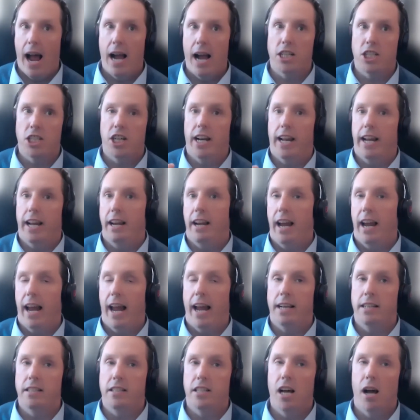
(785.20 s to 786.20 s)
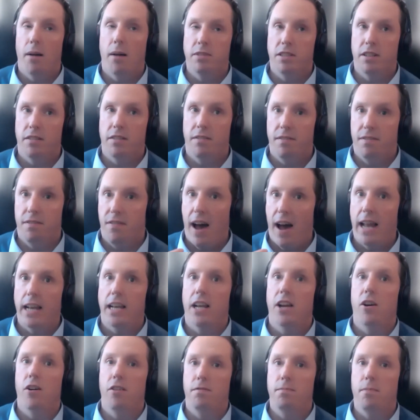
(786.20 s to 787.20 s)
actually, in terms of
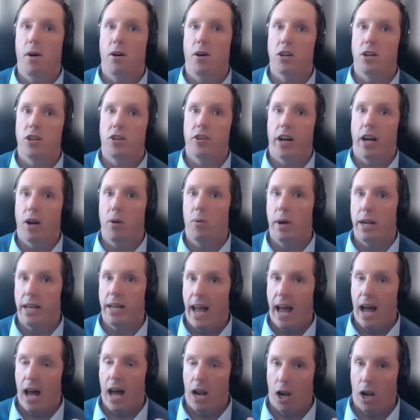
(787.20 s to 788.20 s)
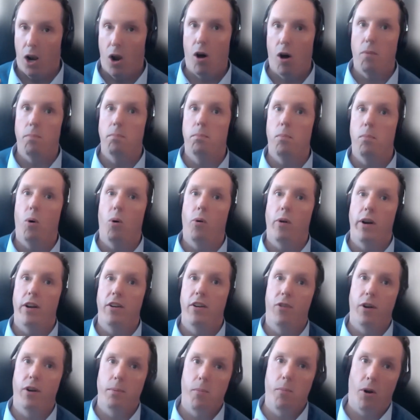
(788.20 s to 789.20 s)
value of monitoring, we'd get a lot more
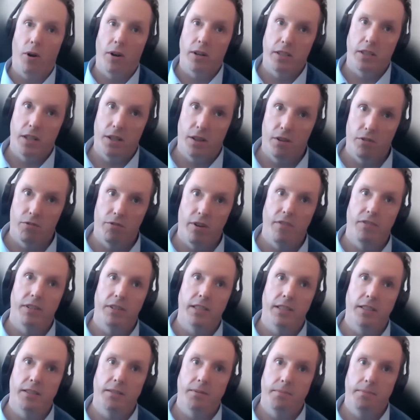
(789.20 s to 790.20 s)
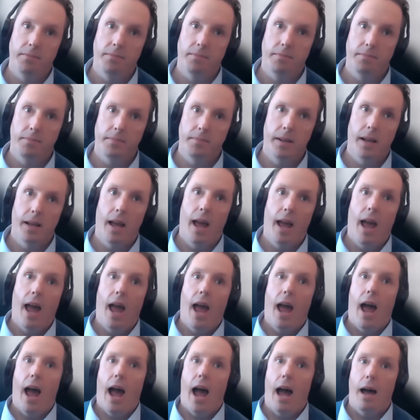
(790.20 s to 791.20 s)
if we monitored the rivers
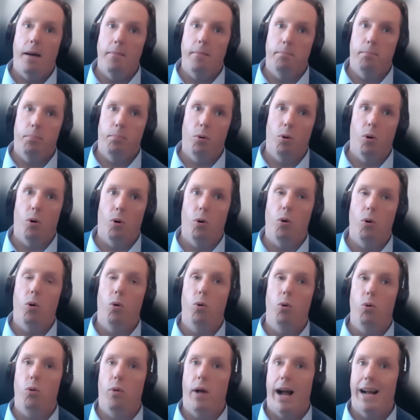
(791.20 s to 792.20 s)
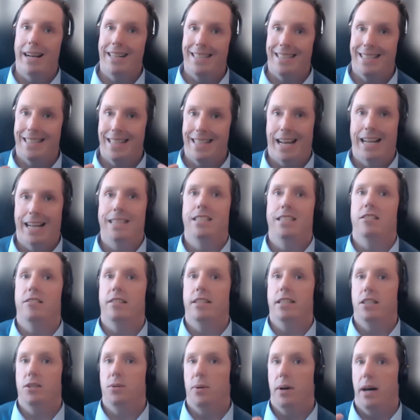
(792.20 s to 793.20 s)
and brought all that data
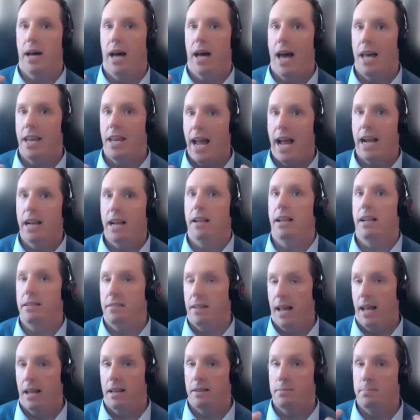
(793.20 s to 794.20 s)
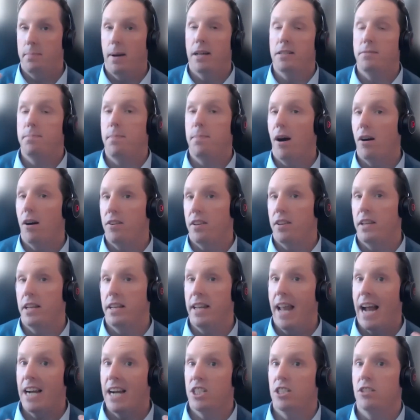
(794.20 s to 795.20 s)
into as part of the
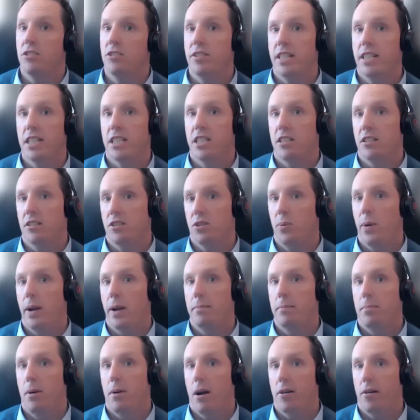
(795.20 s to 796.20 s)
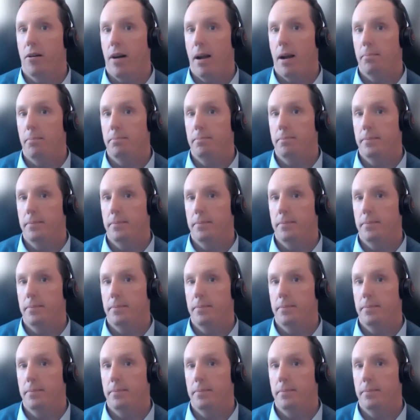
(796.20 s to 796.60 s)
National Digital Twin Program.